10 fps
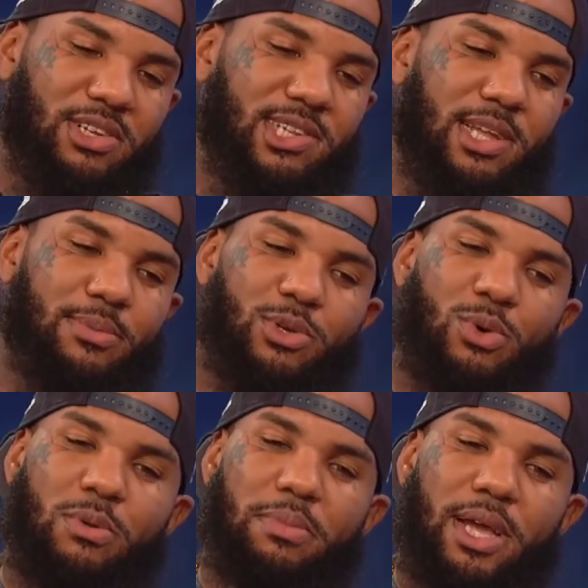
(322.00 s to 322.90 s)
just stepped
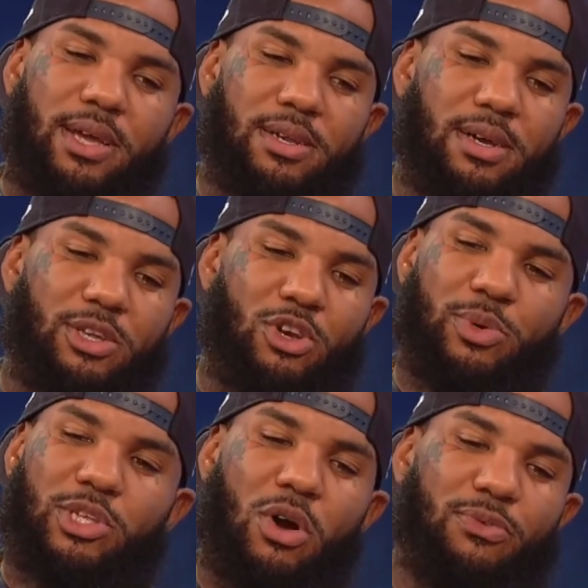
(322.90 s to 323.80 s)
to him and,
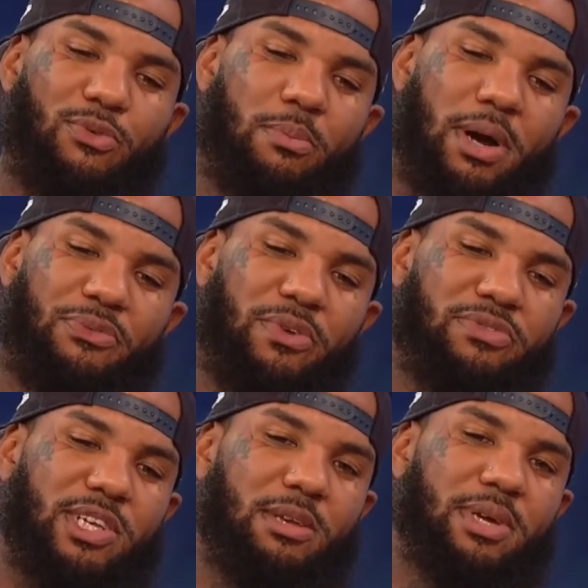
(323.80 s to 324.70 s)
we talked for about
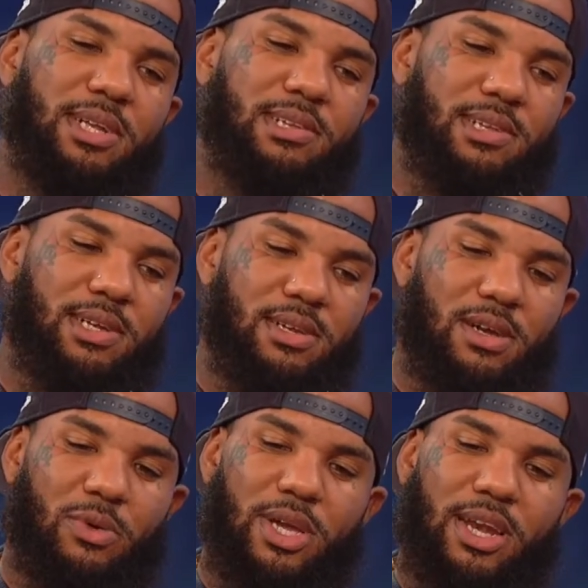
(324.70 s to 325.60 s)
15 minutes and
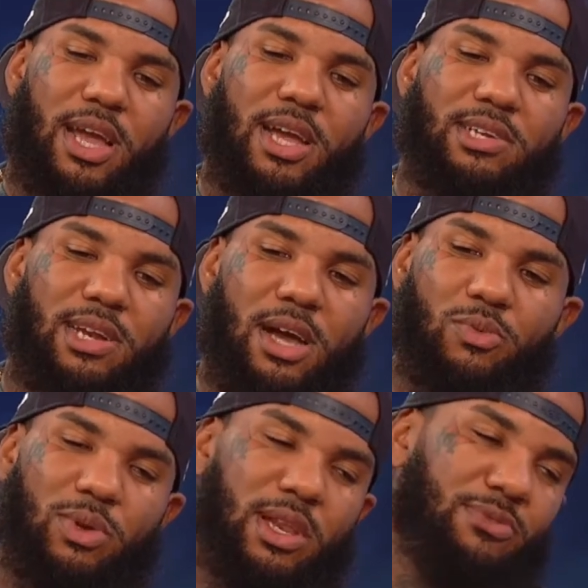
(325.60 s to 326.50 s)
we kind of hashed it out
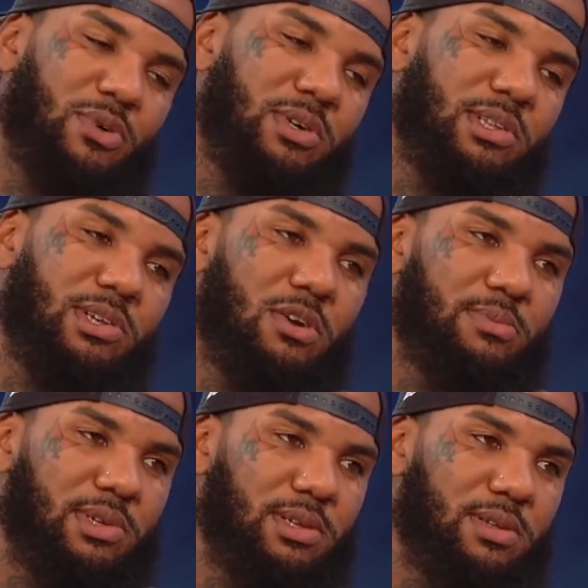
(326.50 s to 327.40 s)
and we left on good
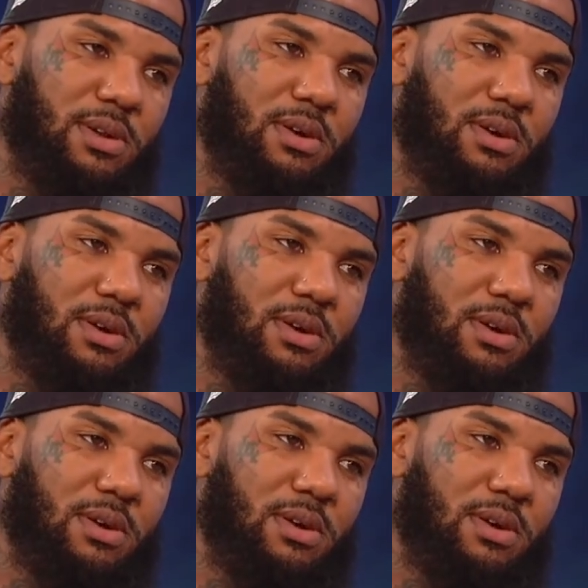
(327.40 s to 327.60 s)
terms. And,